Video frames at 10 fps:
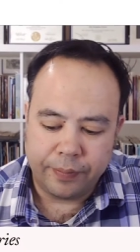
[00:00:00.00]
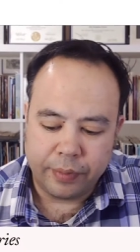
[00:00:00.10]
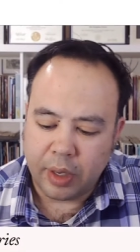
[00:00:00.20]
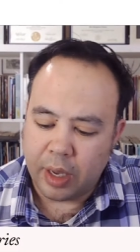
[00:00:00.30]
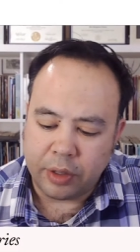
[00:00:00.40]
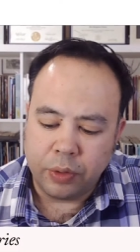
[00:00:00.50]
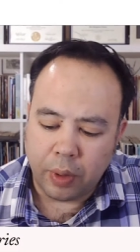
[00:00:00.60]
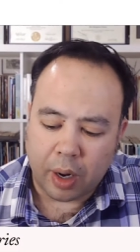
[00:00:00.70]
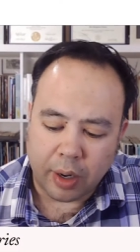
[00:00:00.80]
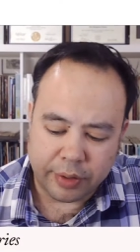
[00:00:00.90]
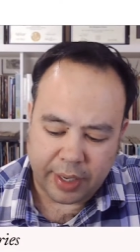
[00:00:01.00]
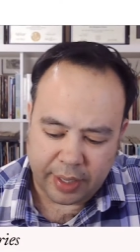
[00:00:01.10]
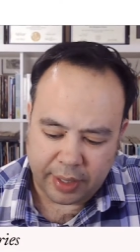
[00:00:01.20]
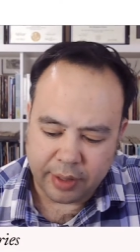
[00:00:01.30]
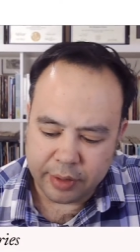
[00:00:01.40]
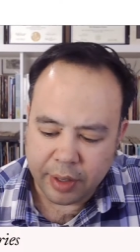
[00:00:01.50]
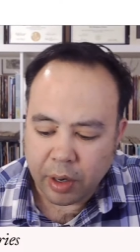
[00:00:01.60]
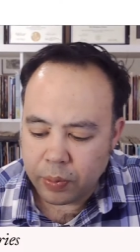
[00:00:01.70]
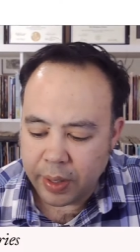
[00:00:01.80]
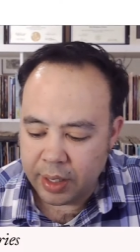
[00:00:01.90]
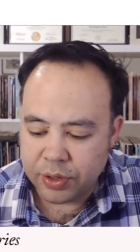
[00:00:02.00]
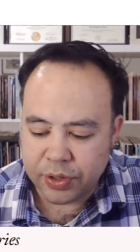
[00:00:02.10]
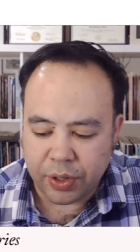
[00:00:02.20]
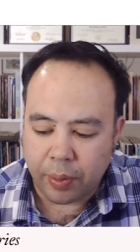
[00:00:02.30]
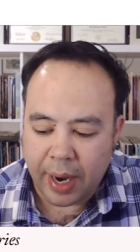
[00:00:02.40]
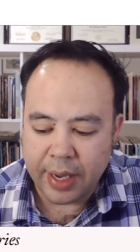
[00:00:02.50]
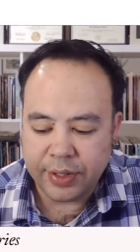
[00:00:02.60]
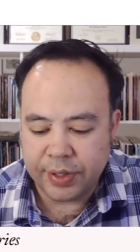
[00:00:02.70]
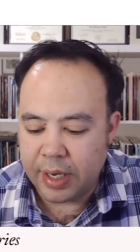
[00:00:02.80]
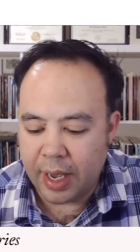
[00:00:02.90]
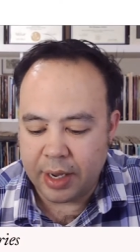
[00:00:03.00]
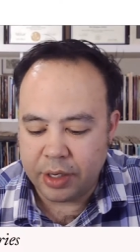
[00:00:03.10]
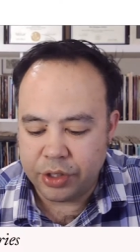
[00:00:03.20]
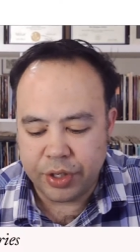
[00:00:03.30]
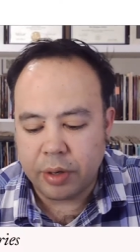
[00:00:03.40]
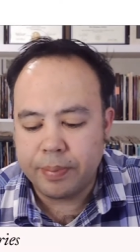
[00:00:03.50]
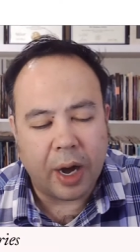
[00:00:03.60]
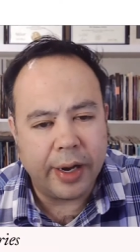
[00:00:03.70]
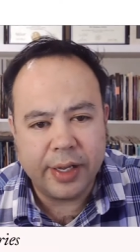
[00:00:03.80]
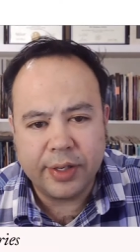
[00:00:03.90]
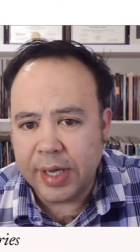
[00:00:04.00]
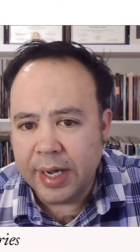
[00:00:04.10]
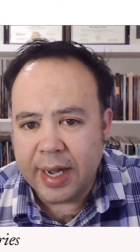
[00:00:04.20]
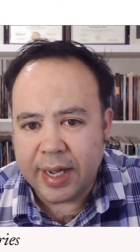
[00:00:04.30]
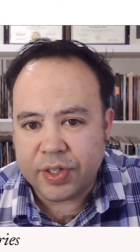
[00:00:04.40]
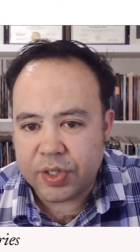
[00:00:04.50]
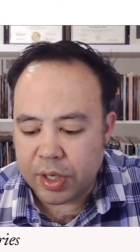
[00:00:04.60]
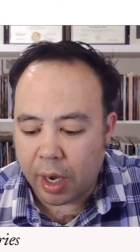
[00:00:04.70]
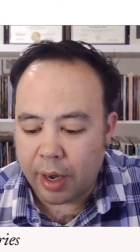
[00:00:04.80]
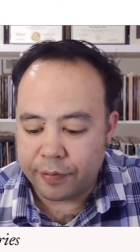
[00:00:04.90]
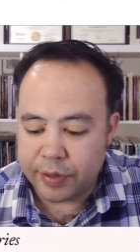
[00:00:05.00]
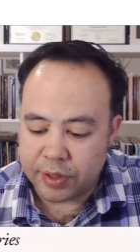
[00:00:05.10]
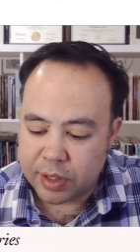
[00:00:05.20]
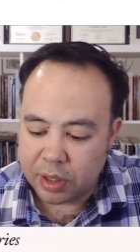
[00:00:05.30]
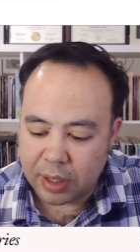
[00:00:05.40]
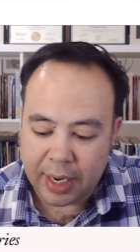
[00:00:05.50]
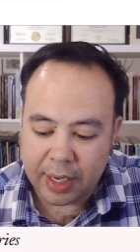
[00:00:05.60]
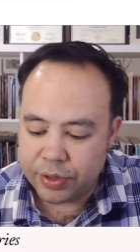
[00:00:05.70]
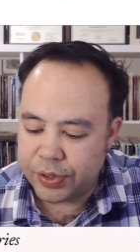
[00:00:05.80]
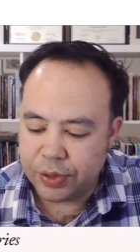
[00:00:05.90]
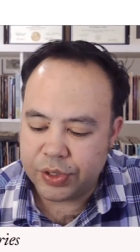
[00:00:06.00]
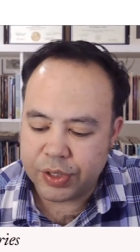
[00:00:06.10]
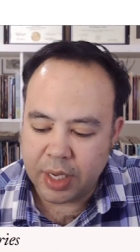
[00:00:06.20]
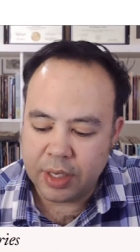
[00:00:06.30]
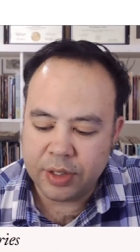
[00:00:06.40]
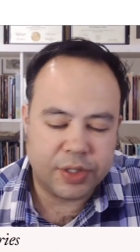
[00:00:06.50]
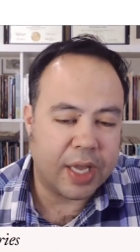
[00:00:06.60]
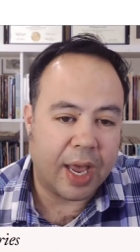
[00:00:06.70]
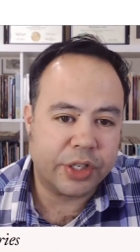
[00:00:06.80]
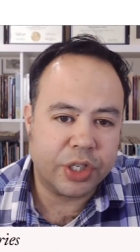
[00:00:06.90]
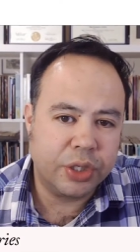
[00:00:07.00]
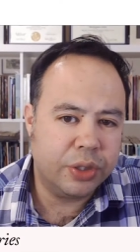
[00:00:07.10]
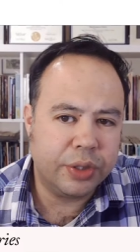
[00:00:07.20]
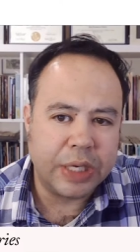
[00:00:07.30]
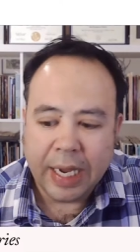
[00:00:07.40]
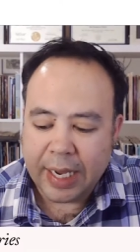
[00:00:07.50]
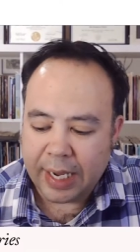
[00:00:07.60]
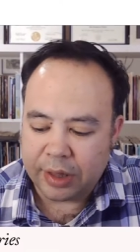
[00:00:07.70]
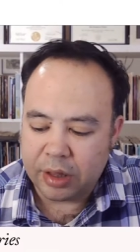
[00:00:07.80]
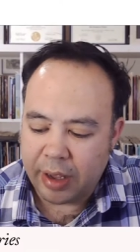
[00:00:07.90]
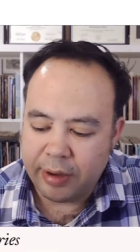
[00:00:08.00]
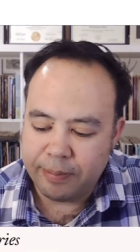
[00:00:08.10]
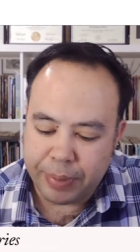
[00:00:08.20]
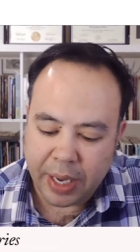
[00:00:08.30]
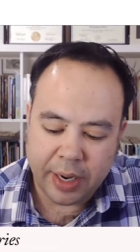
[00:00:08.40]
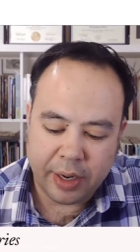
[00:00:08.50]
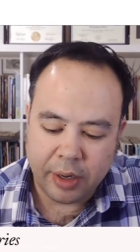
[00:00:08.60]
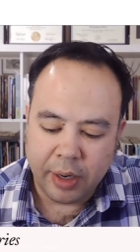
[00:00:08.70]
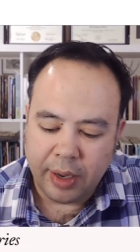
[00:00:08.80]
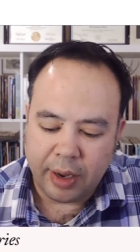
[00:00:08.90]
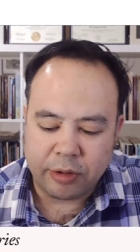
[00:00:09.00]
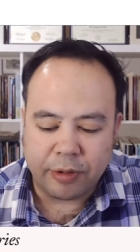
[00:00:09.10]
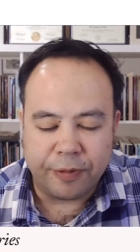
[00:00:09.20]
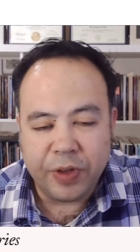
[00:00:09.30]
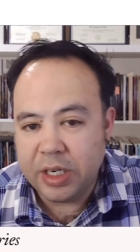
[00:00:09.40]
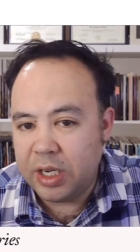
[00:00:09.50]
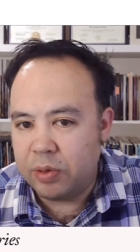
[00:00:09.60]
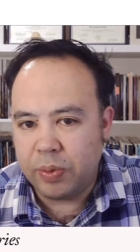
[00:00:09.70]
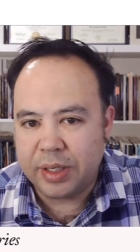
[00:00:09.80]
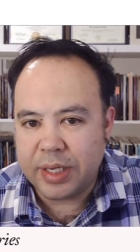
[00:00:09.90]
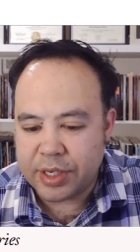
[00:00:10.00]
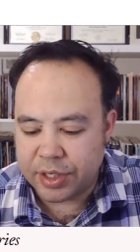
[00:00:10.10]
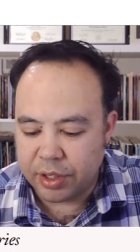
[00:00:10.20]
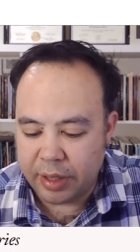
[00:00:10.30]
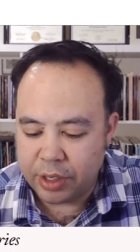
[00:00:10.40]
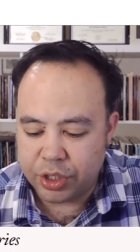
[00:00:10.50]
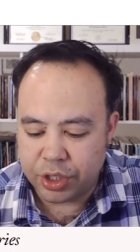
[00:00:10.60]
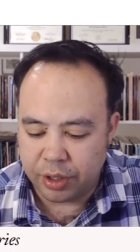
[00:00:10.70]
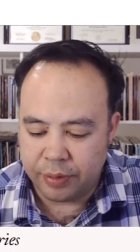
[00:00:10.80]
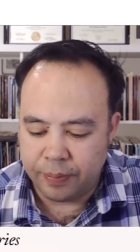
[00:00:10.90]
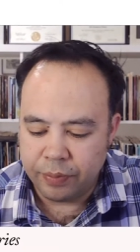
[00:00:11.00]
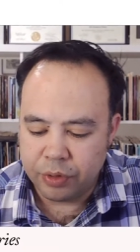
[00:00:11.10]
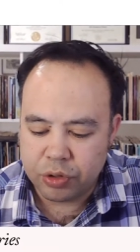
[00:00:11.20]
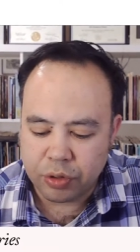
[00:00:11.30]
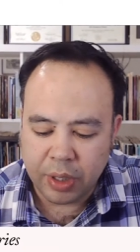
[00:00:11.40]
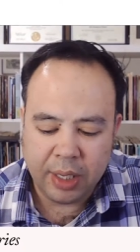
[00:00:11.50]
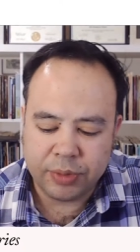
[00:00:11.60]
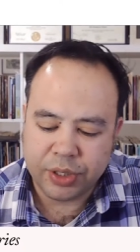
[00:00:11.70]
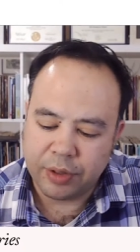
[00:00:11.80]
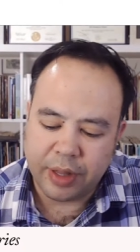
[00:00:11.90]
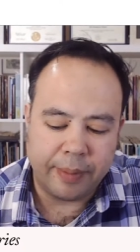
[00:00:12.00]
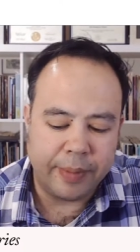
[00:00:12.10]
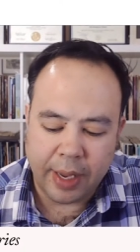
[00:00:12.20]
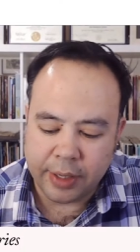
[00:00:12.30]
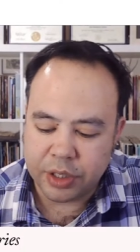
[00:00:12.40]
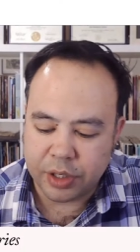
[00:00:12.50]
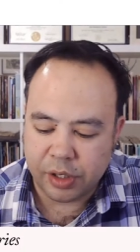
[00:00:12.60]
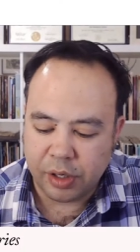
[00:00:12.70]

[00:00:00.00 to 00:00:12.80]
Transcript: And who are they? Their wings horizon edge, their bodies as soft as clouds, their skins tattooed and laid bare and graffitied with desolation. Dreams of them enter